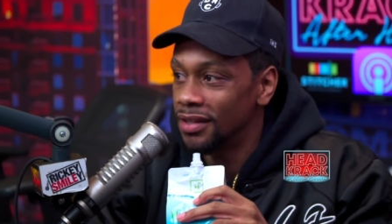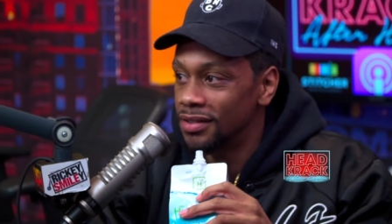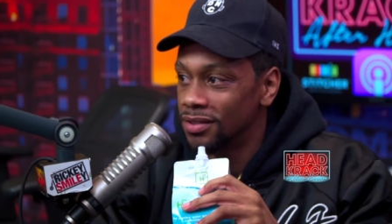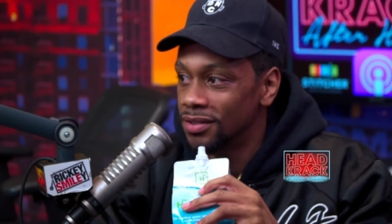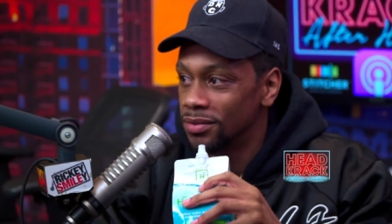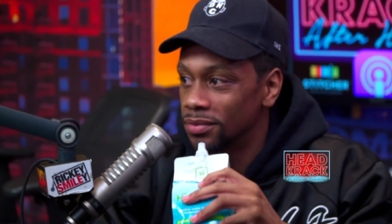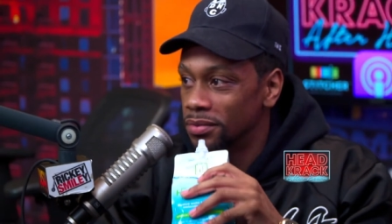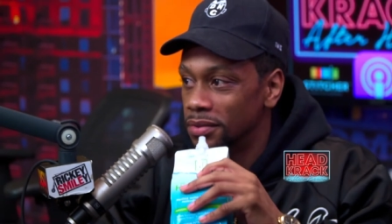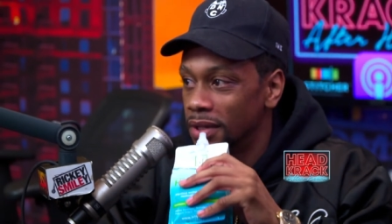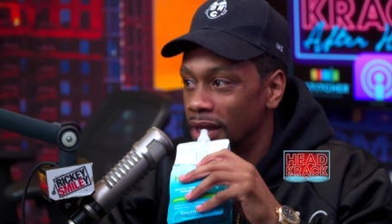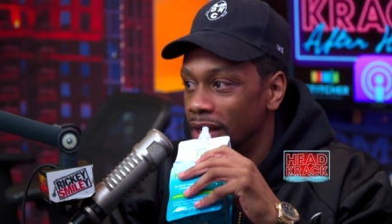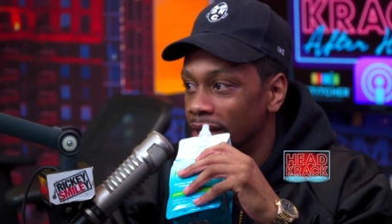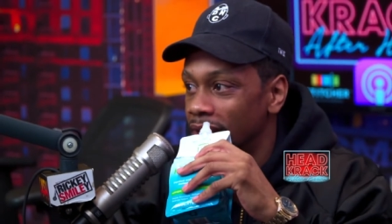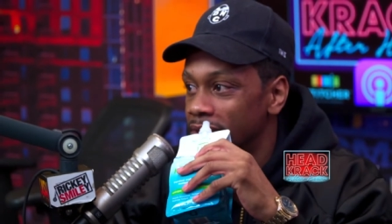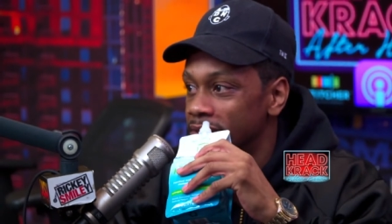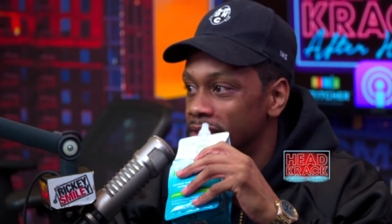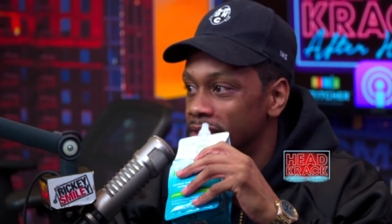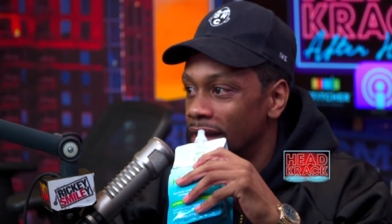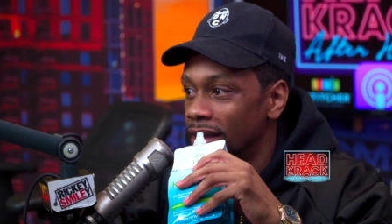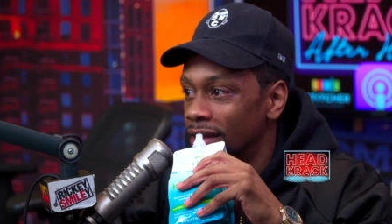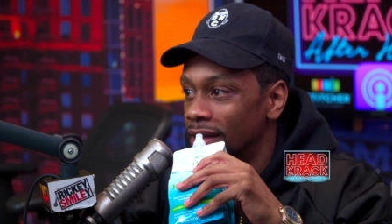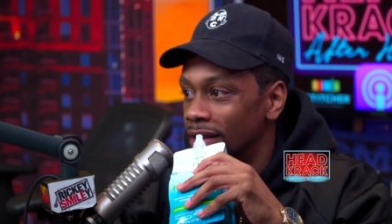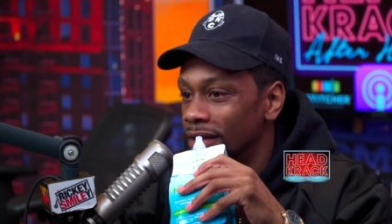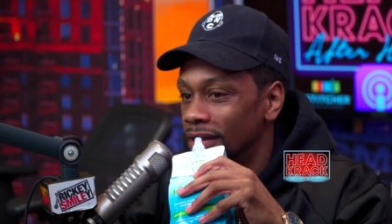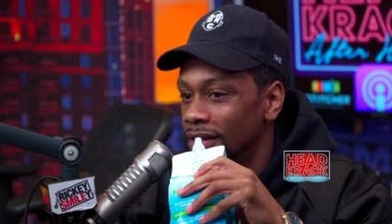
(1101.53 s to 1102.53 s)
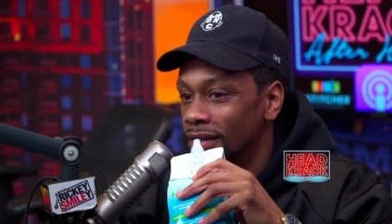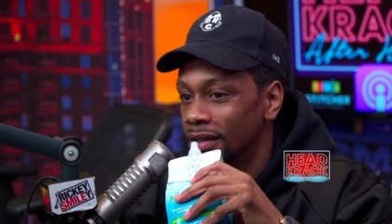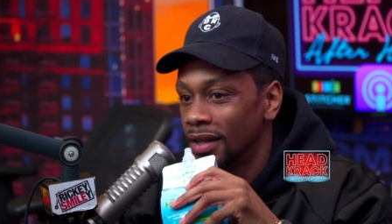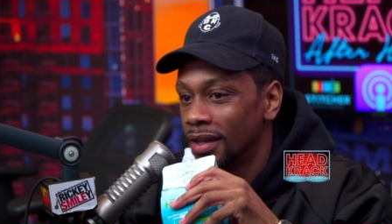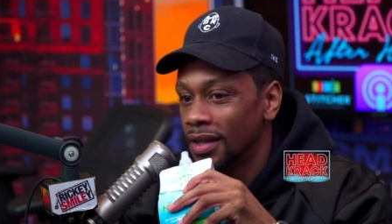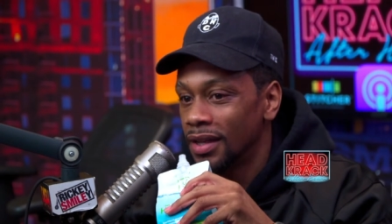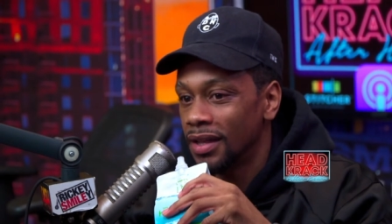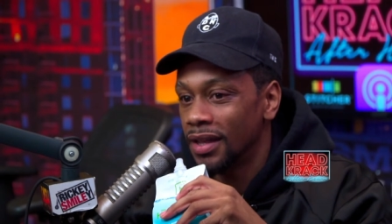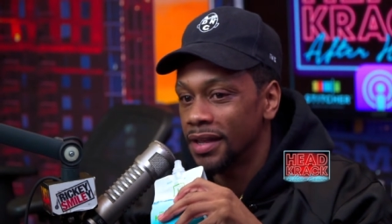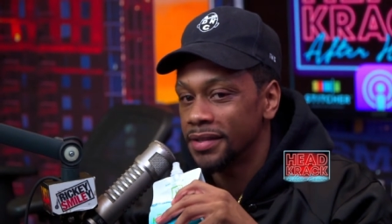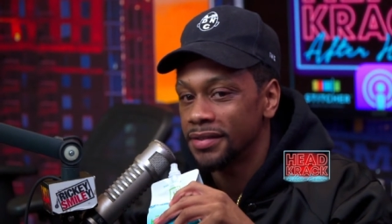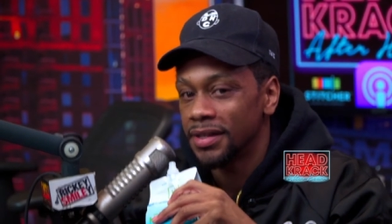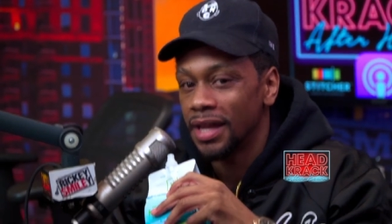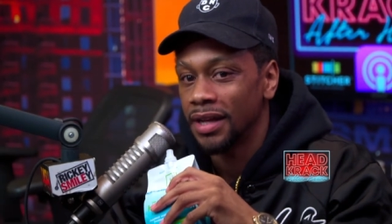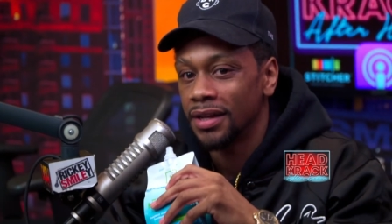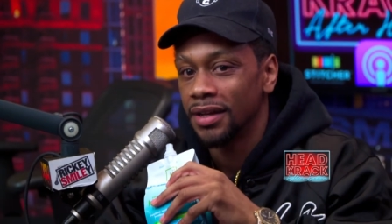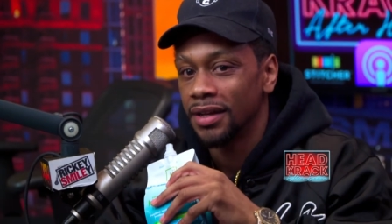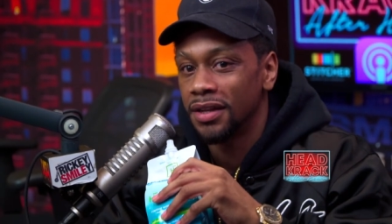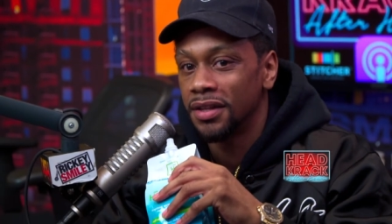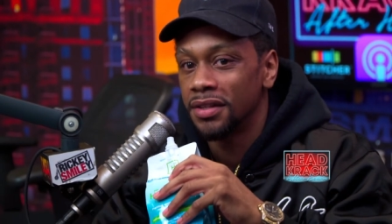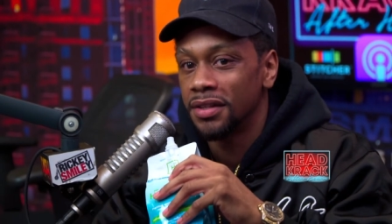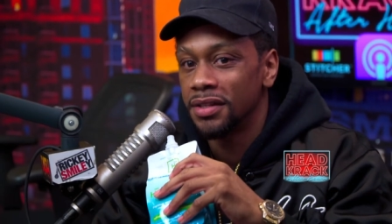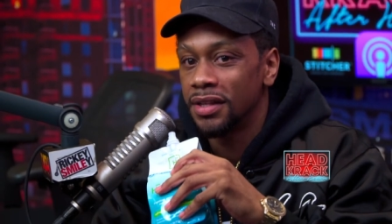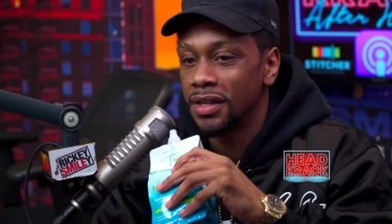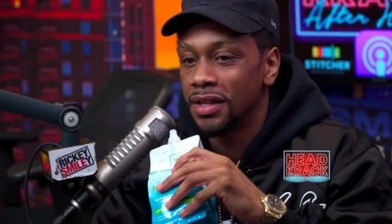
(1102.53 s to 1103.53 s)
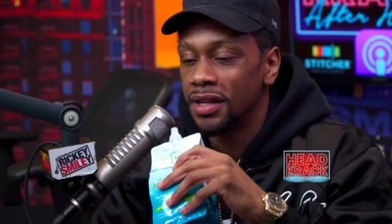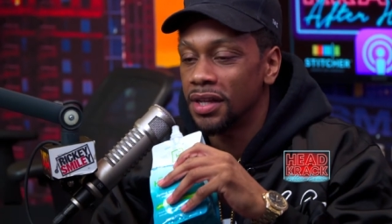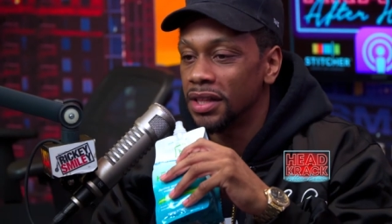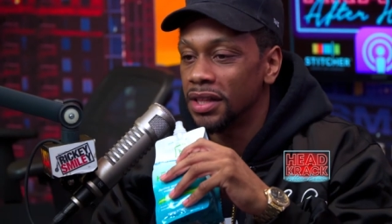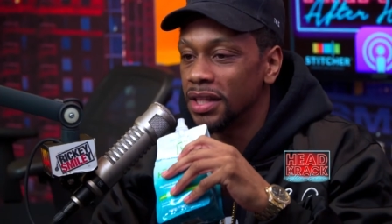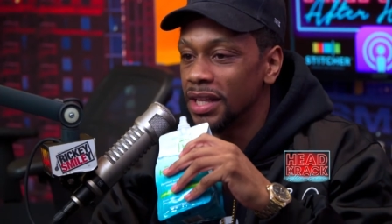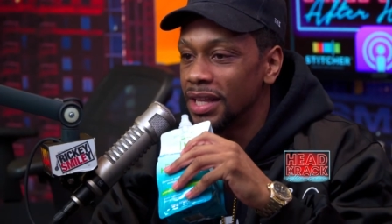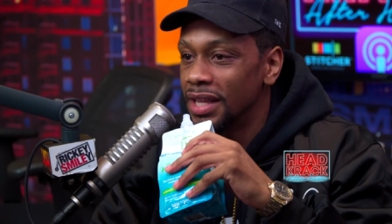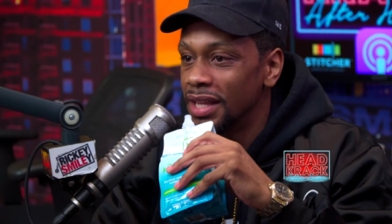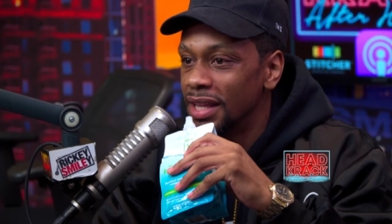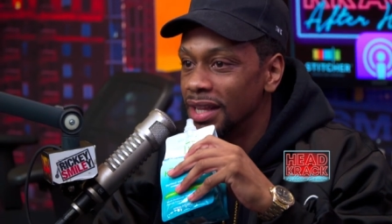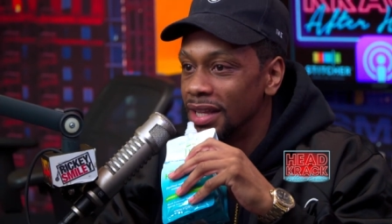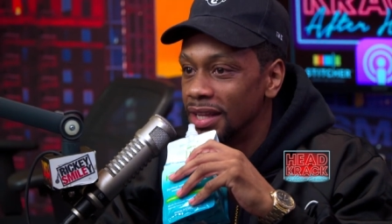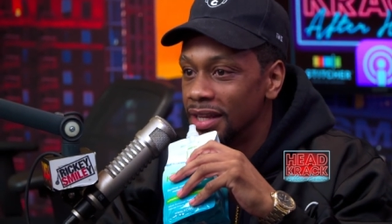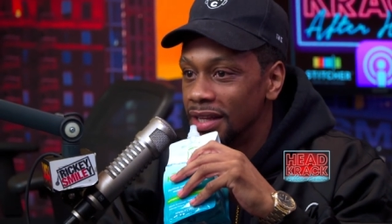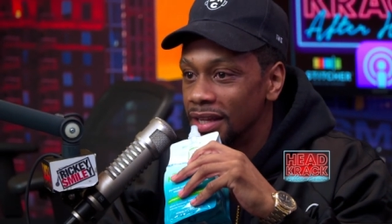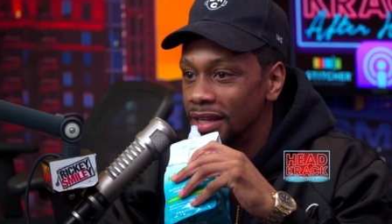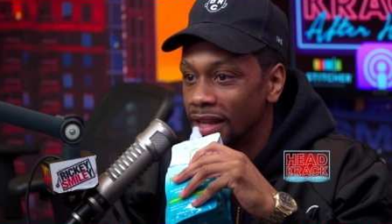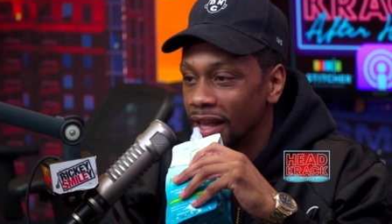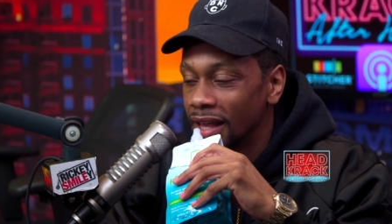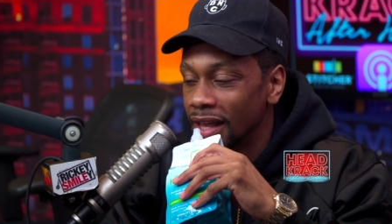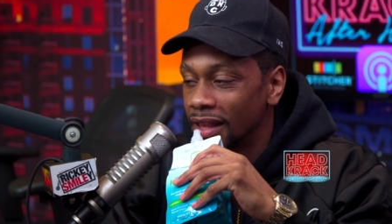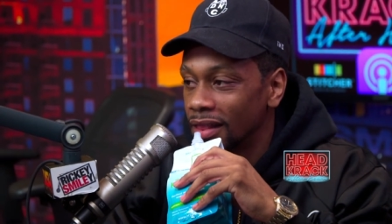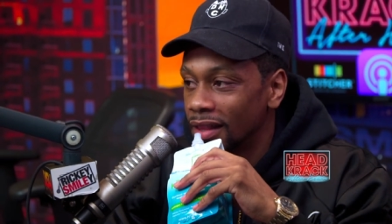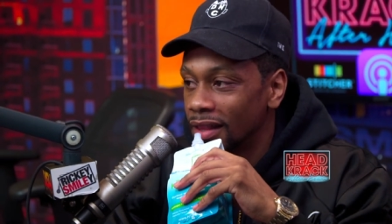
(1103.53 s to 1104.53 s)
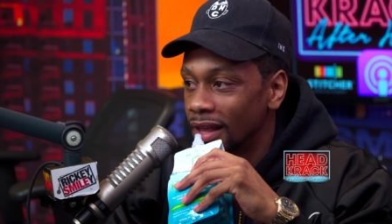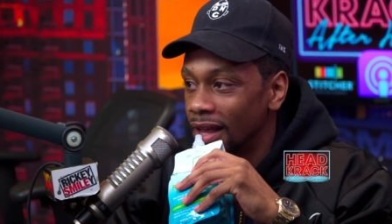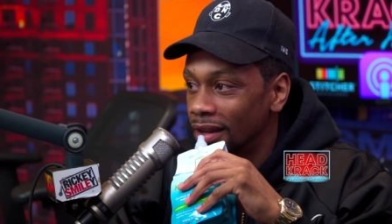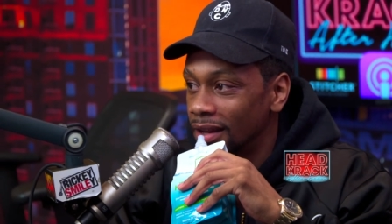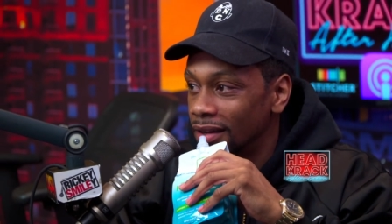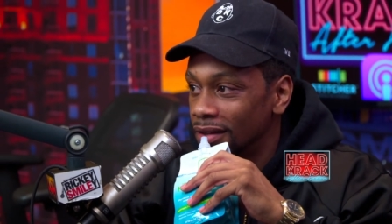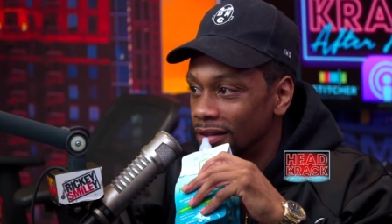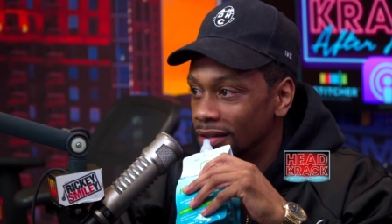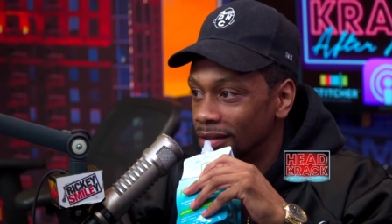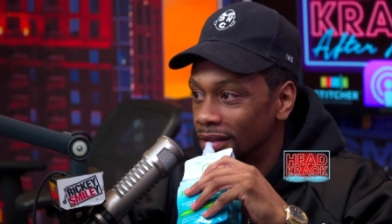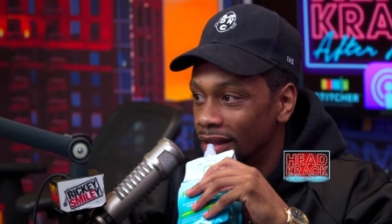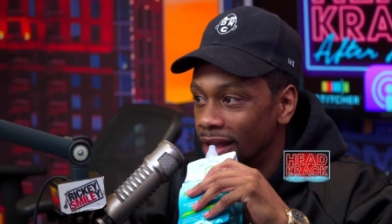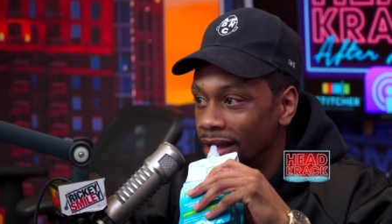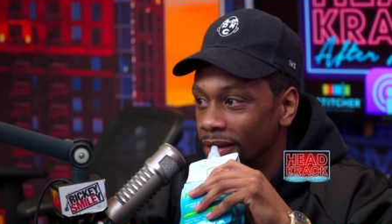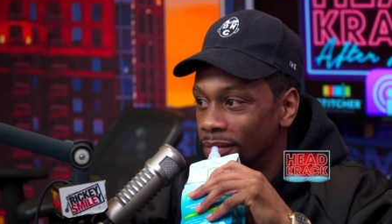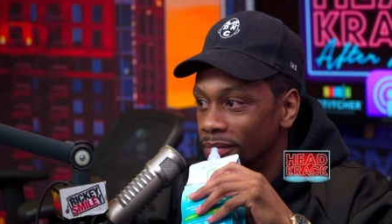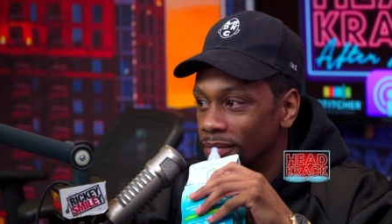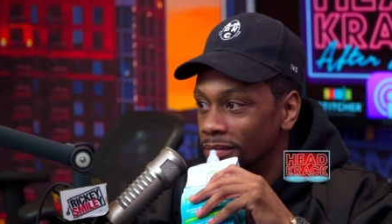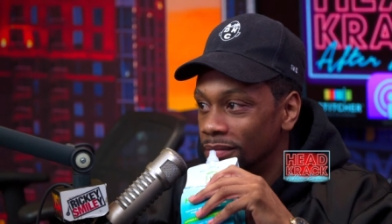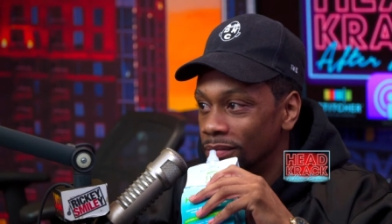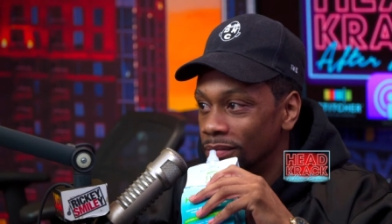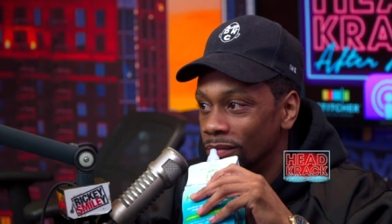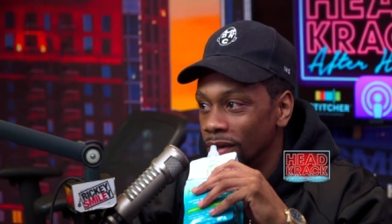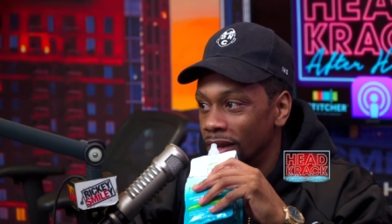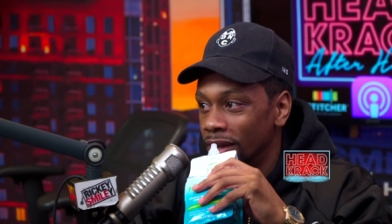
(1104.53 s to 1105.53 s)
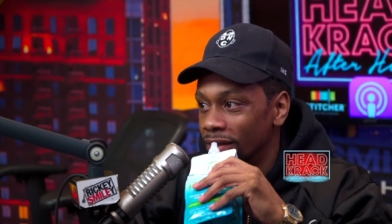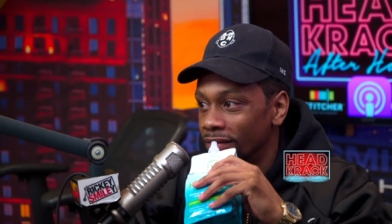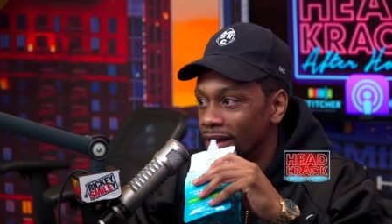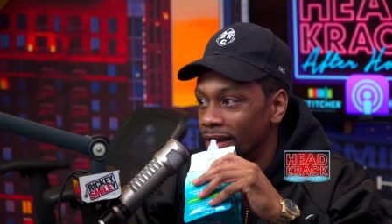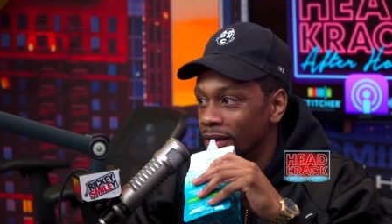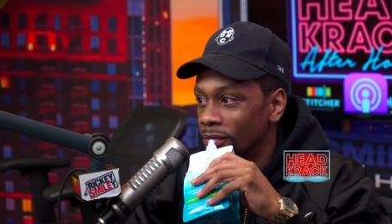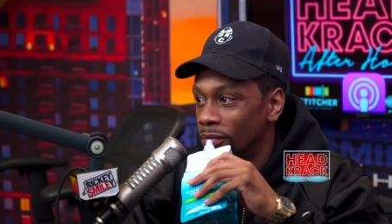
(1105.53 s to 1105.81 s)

too. Like, it's like a, it's like a clean Atlanta. Like, whenever I